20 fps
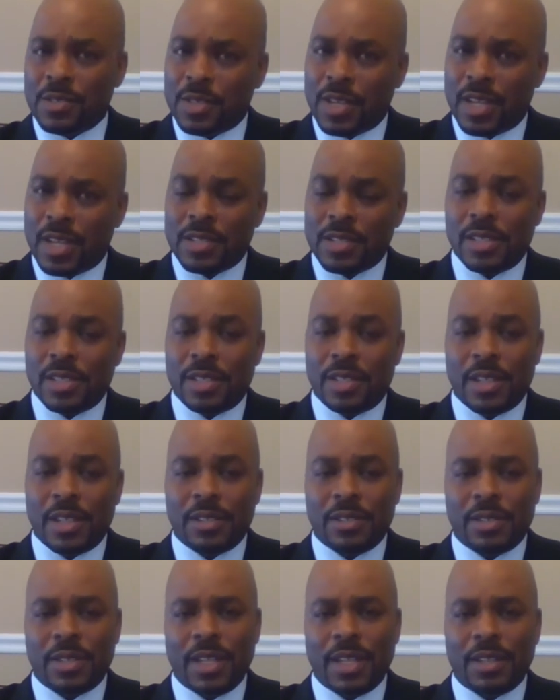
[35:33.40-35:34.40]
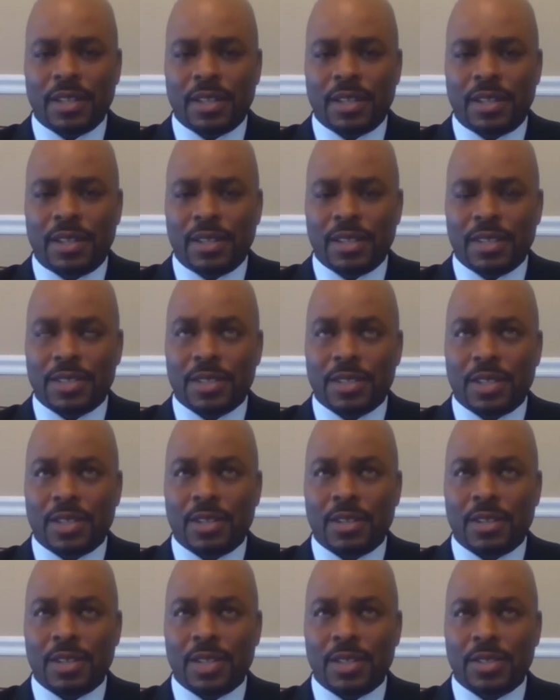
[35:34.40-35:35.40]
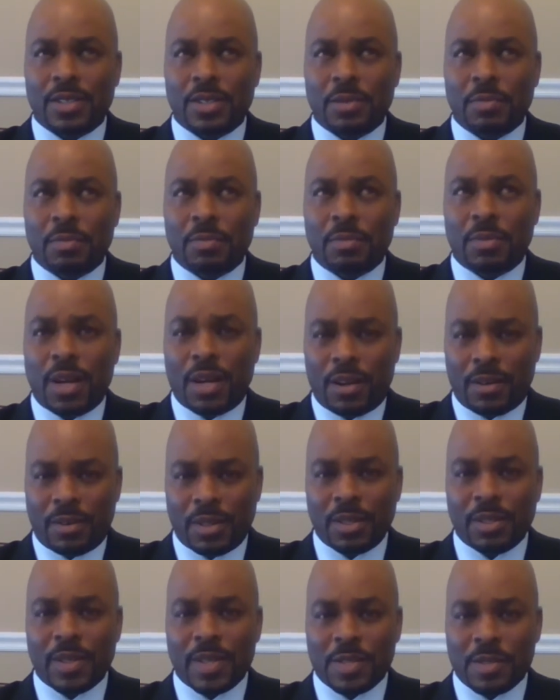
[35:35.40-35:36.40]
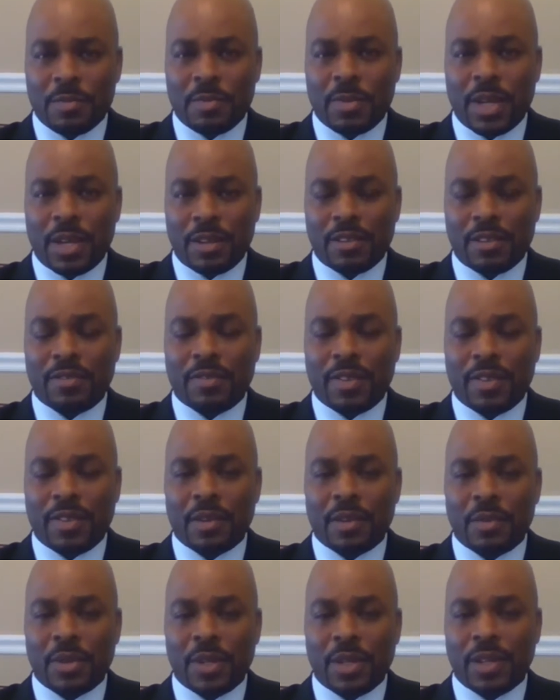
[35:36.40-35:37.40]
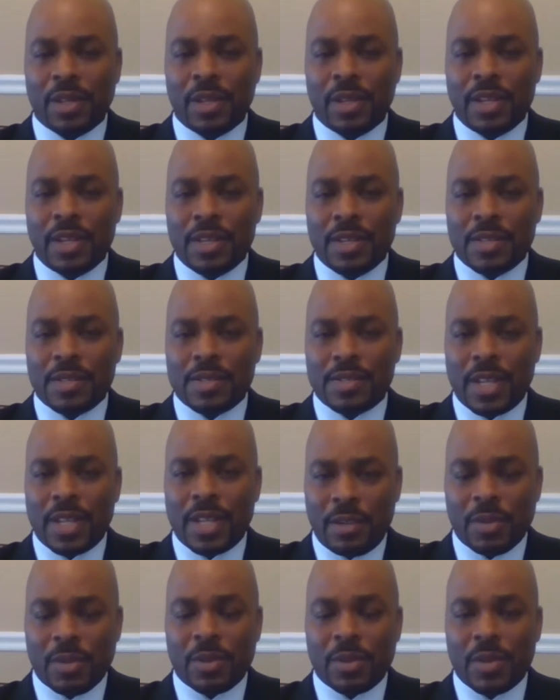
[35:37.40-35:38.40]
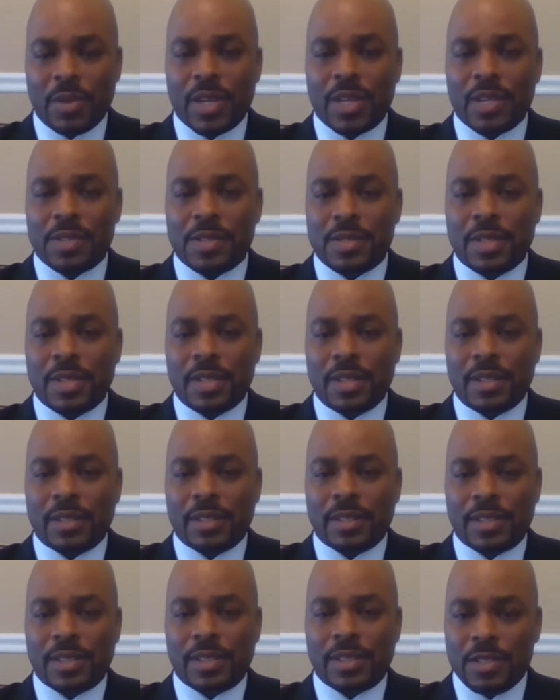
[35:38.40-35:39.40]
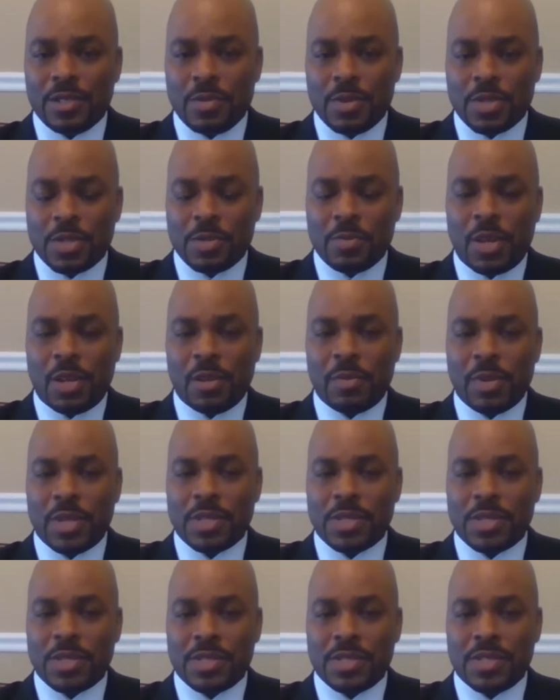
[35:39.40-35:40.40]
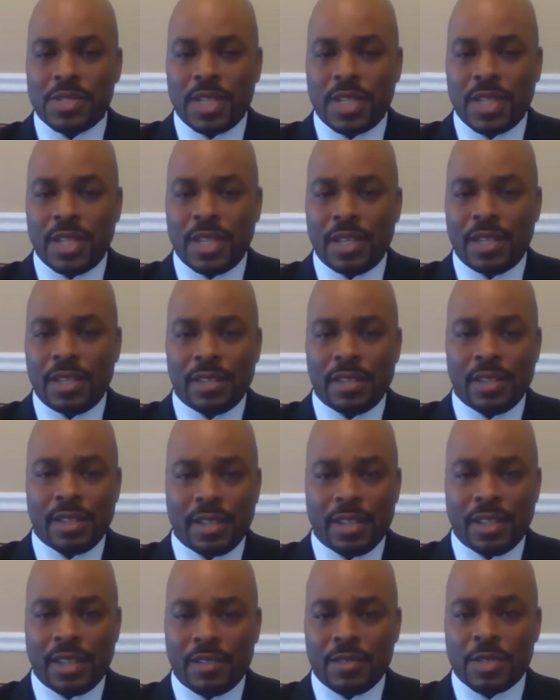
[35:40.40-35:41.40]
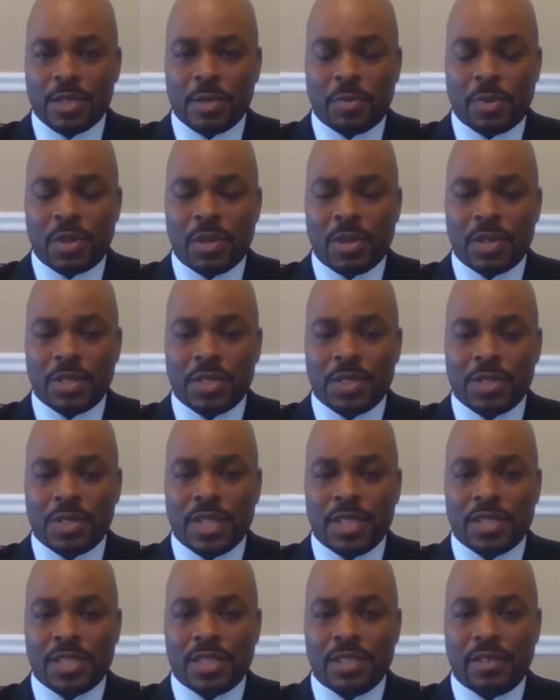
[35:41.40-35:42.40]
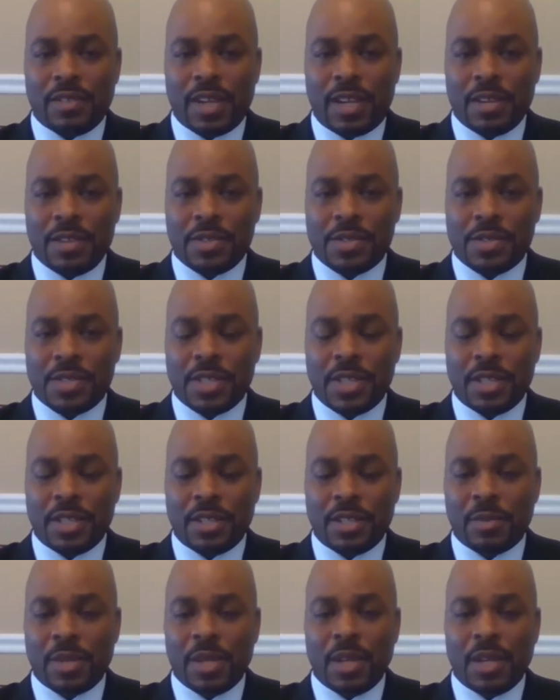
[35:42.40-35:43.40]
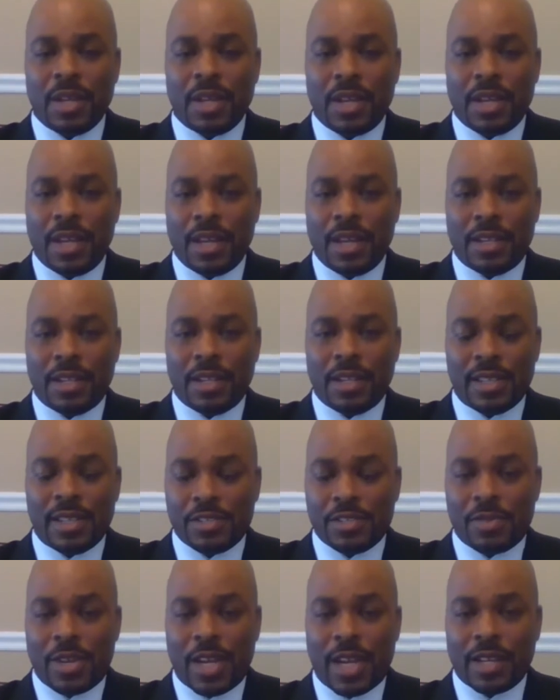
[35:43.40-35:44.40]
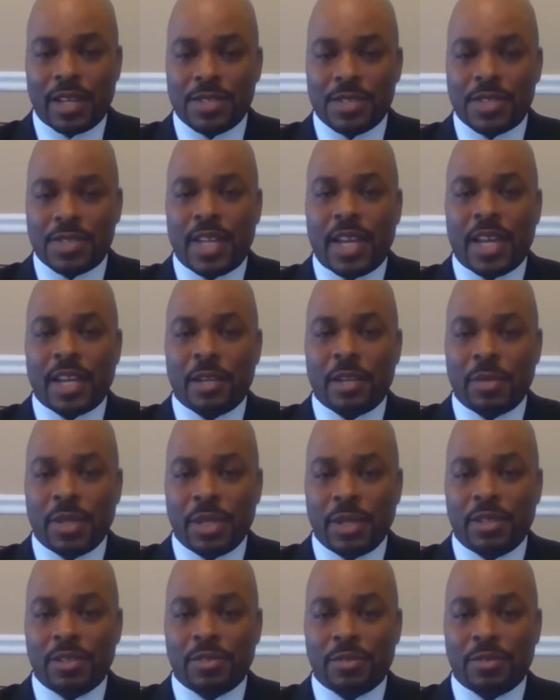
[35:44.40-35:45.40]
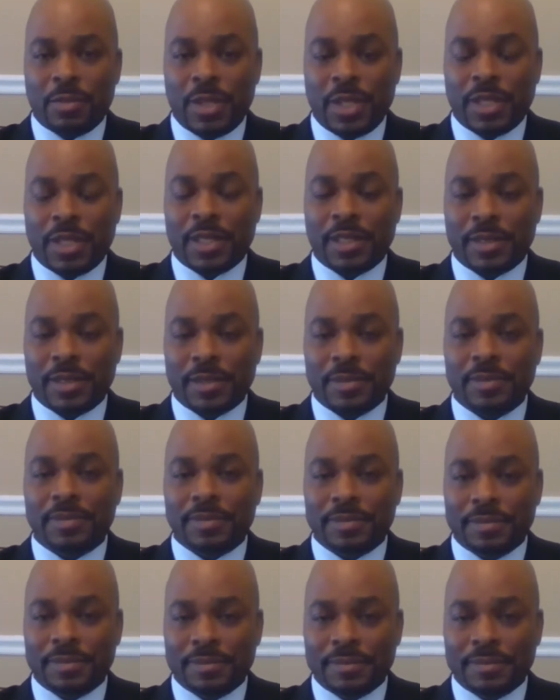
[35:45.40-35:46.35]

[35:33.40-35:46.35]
And there's actually another data call that's occurring tomorrow, as a matter of fact, where same request. Tell us what small businesses need, give us a prioritization of how you see them, and then let's rack and stack them and go from there.